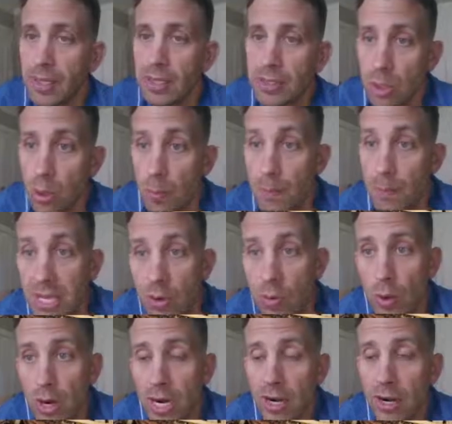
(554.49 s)
So be
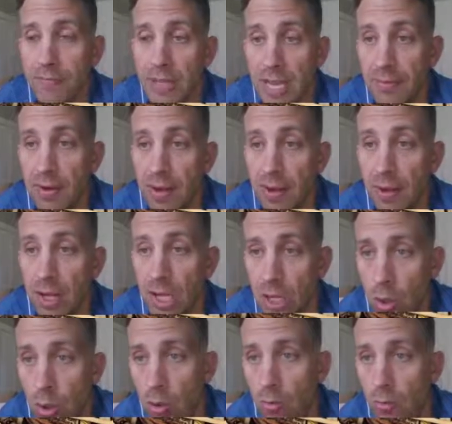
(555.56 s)
aware, if you have an
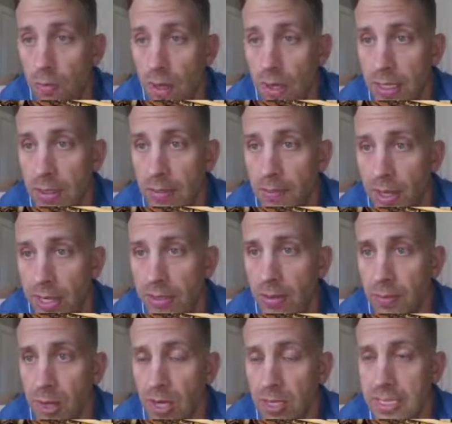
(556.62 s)
old breaker
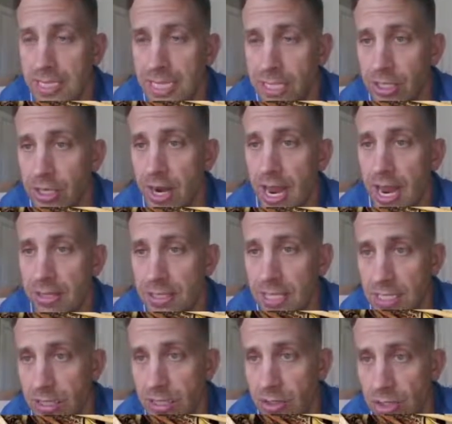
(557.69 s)
box in your house
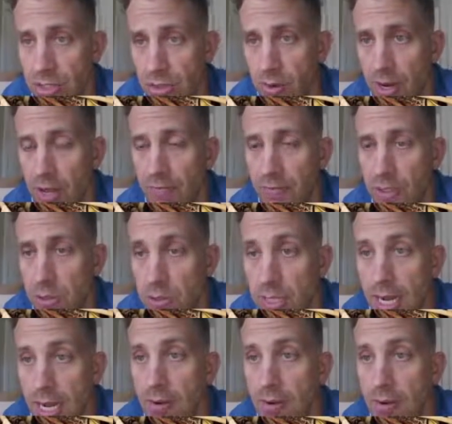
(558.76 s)
that uses the round fuse,